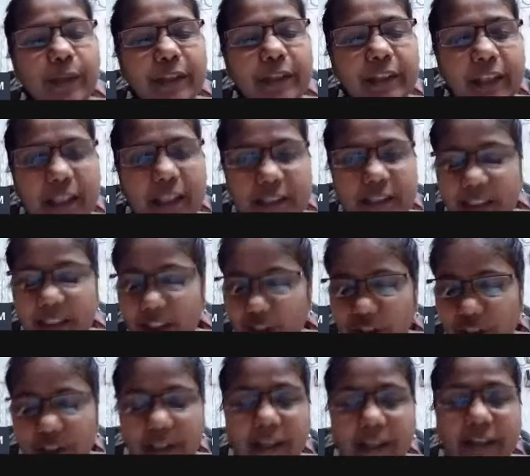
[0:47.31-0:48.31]
with
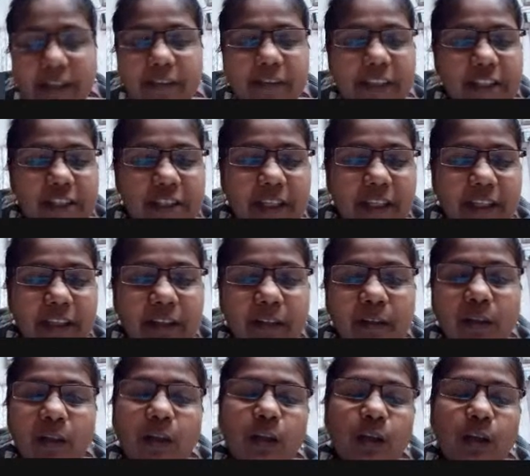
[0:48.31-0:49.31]
Assertion and Reason